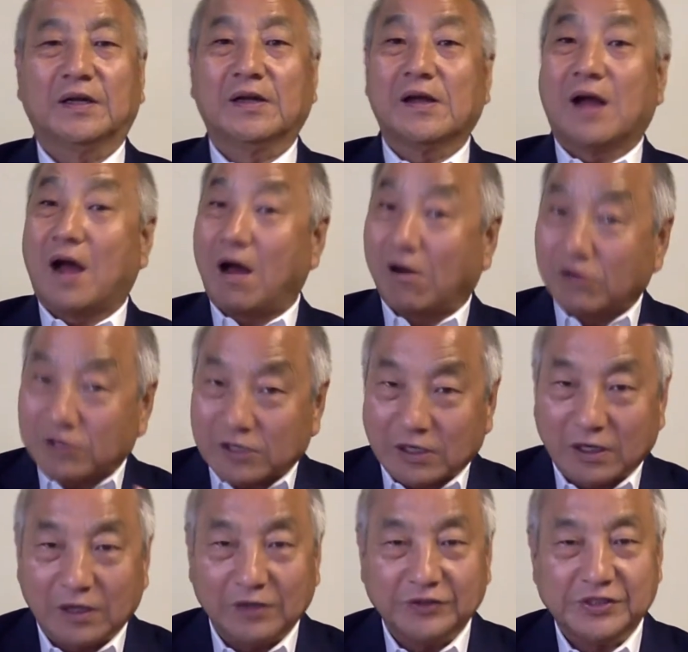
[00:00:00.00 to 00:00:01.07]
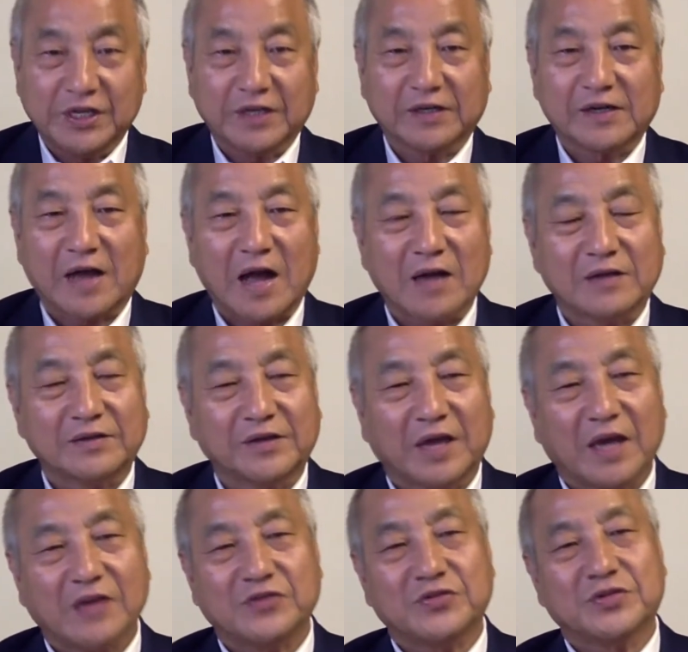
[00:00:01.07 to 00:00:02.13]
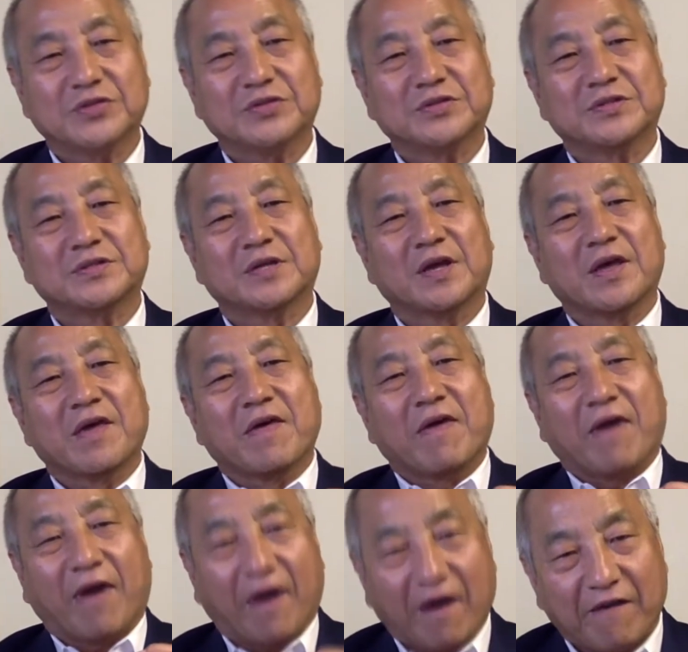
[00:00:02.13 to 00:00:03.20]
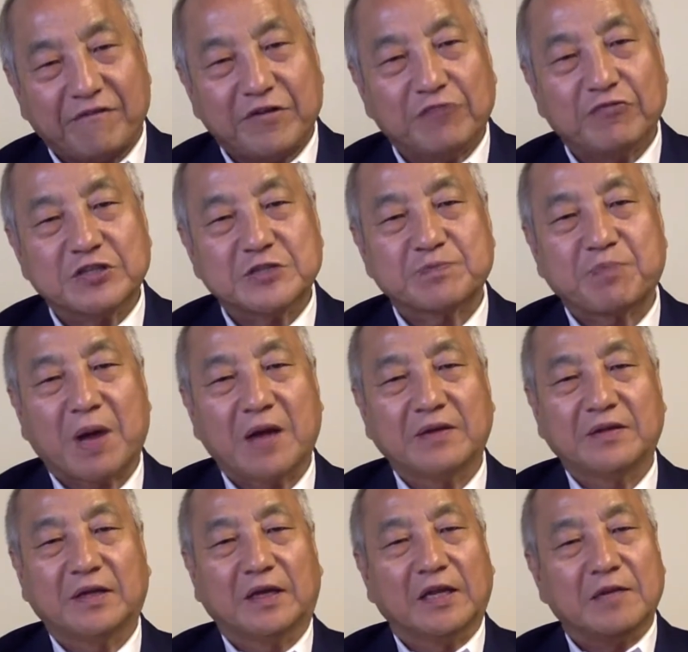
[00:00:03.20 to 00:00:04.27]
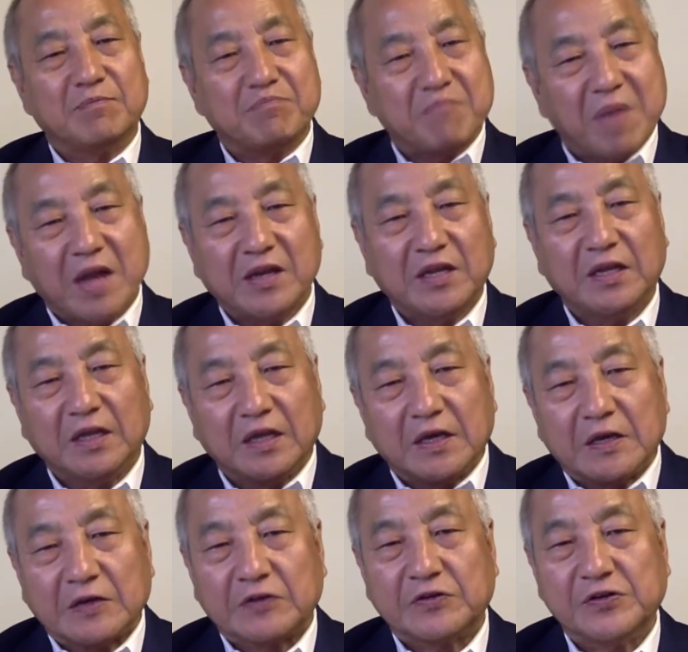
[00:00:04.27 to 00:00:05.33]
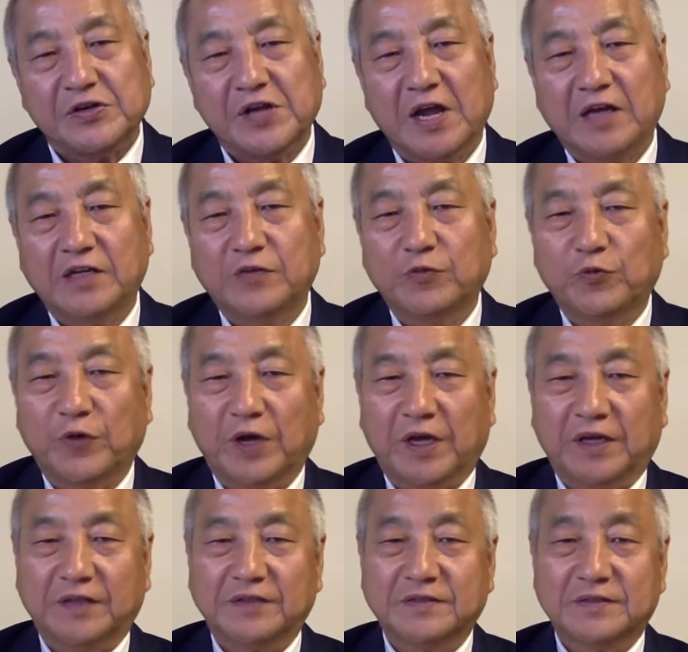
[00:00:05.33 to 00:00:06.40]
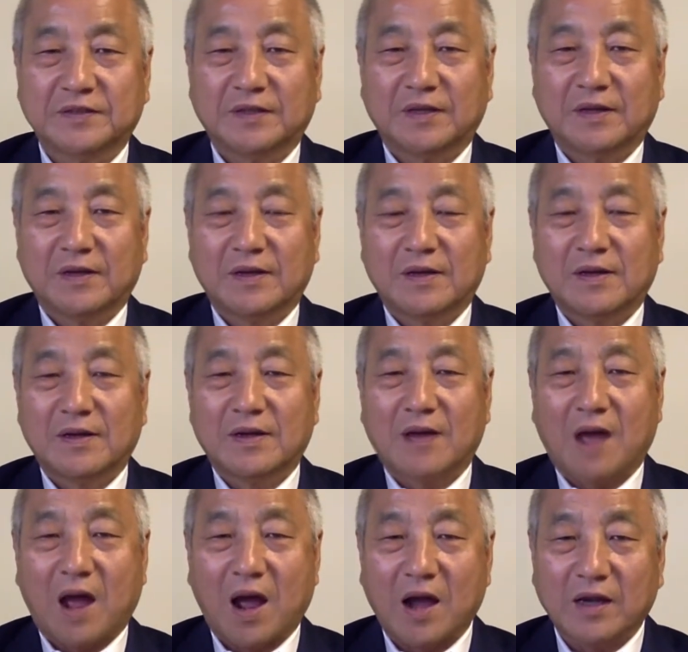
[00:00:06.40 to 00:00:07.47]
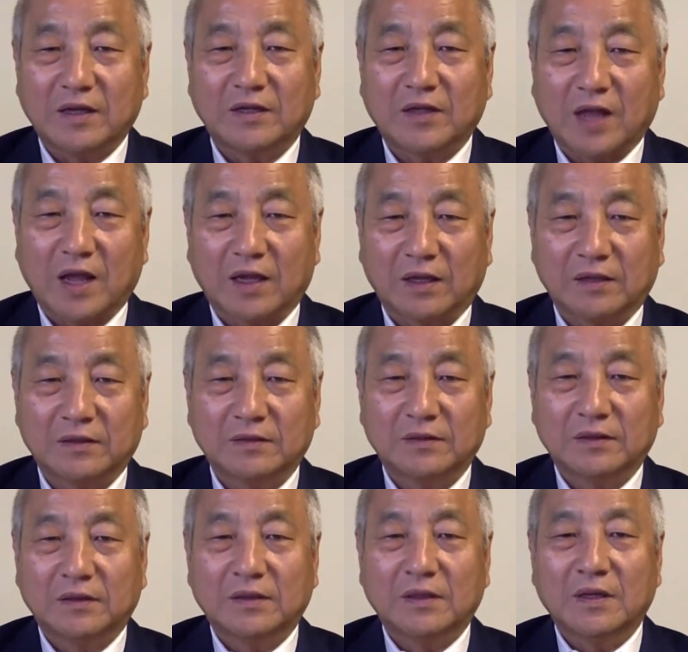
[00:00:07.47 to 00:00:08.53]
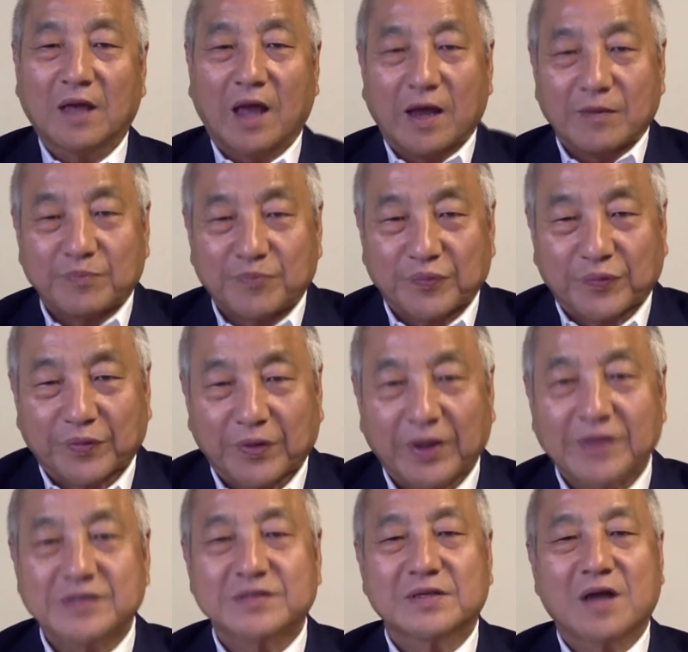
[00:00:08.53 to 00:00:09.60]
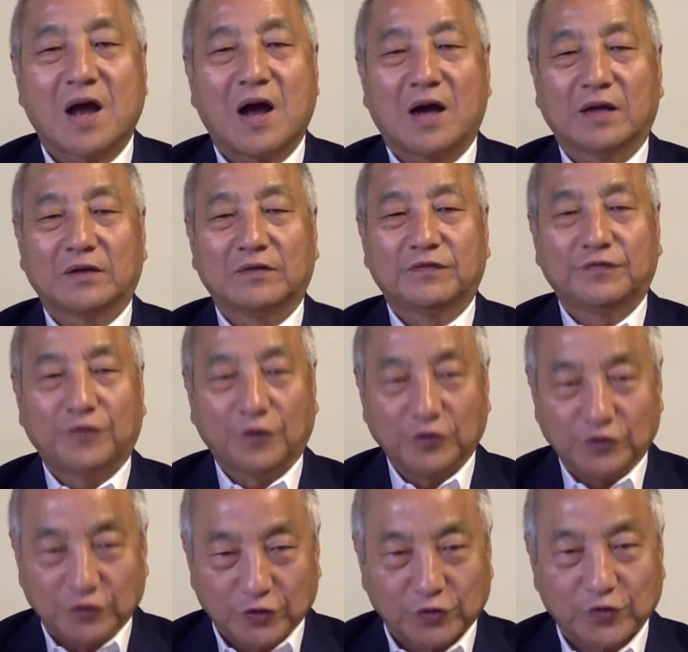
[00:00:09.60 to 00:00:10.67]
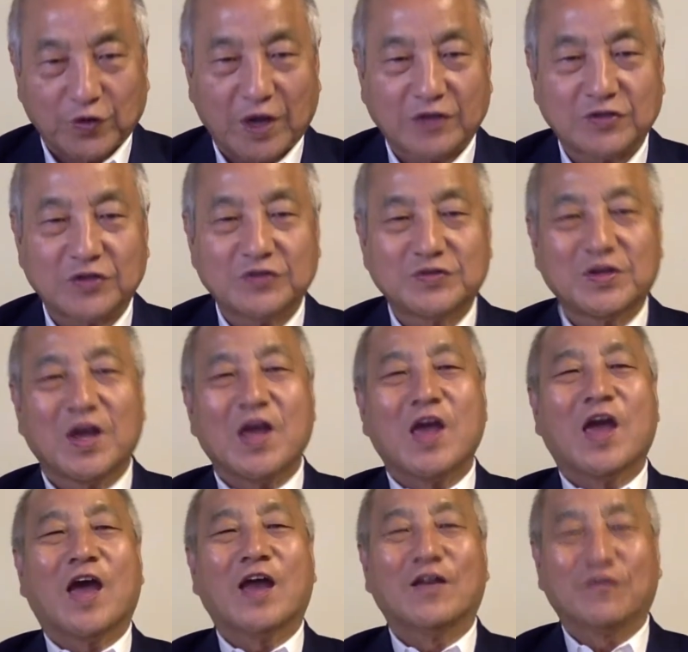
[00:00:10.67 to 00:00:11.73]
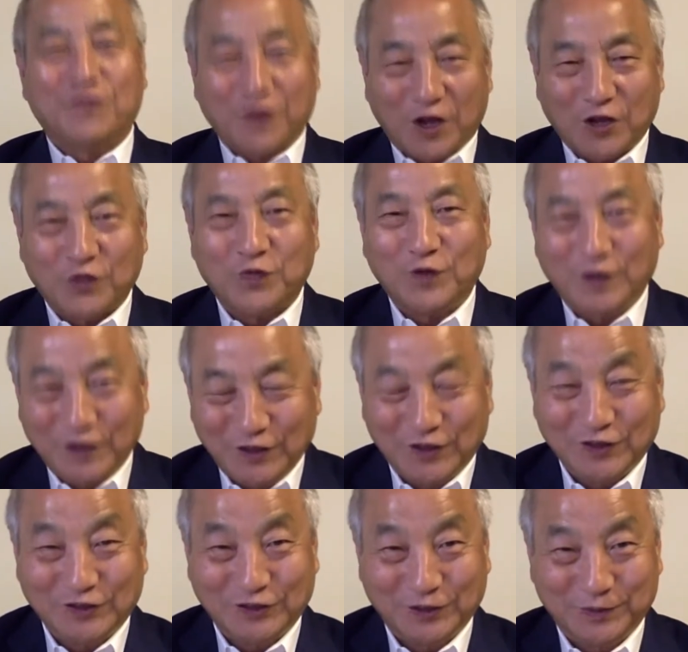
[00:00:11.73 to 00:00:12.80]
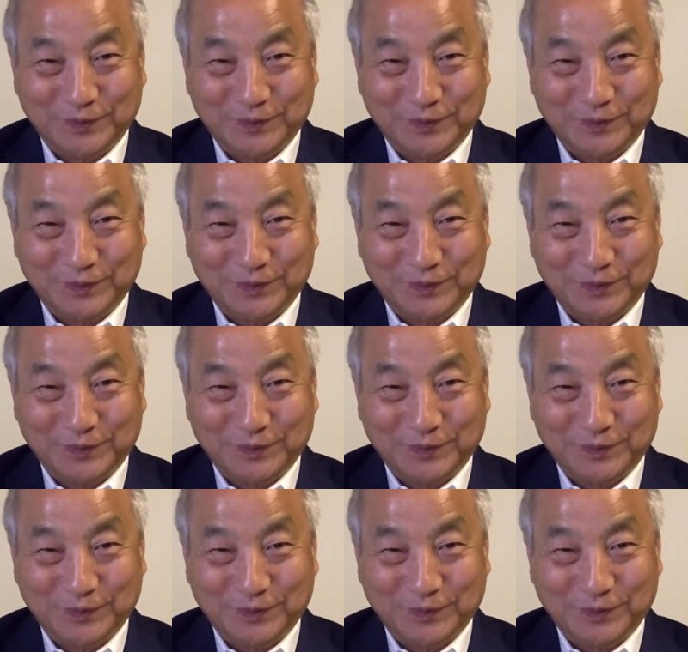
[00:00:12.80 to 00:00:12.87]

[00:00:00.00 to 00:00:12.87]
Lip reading: our clergy and congregations have been responding in many creative ways. I thank and praise God for your gracious and faithful leadership.